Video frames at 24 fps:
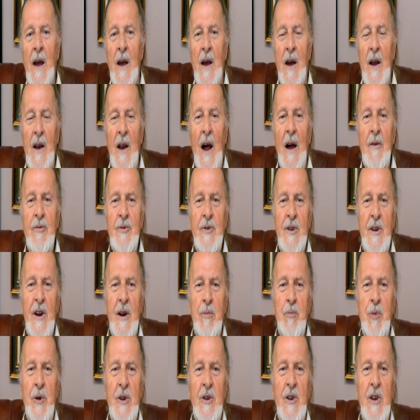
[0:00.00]
And after
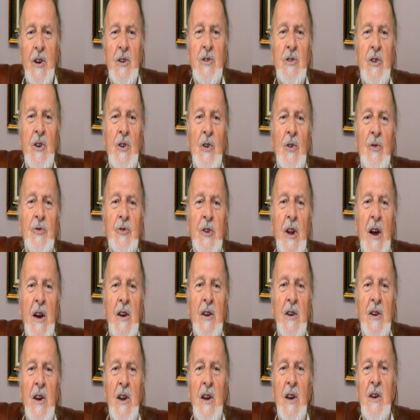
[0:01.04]
repetition of
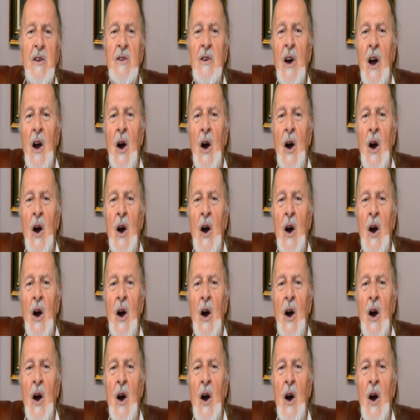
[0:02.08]
technique